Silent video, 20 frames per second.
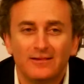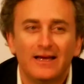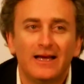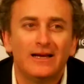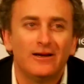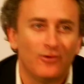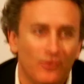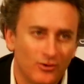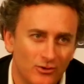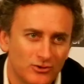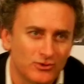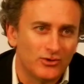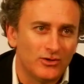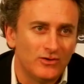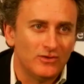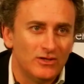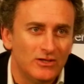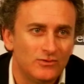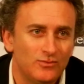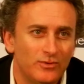and also
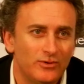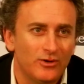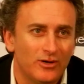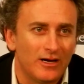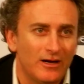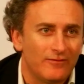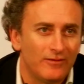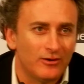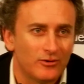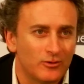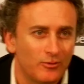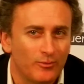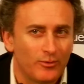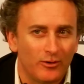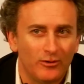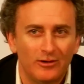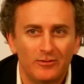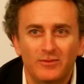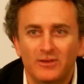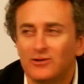in this we don't have a lot of
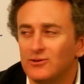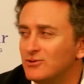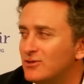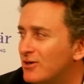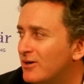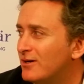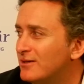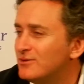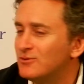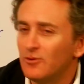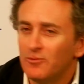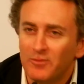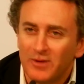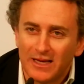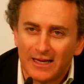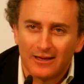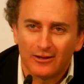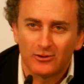problem because the cars don't make